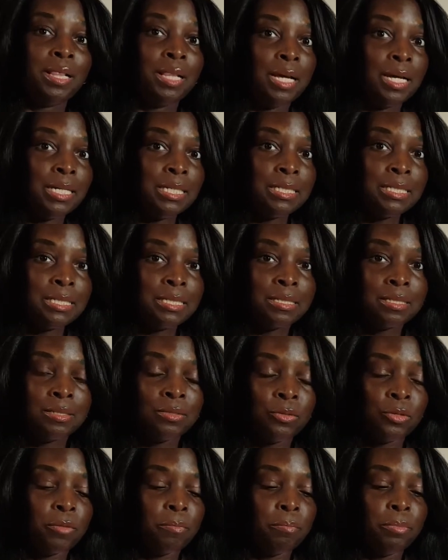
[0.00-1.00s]

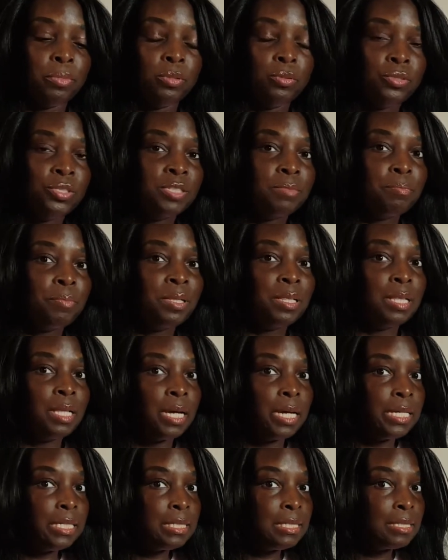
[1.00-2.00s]
Plus or Boost
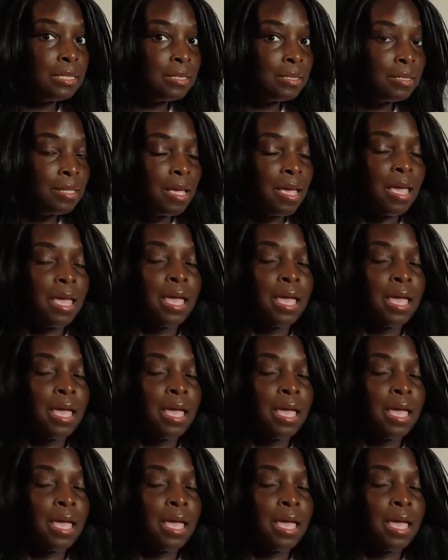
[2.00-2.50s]
Plus.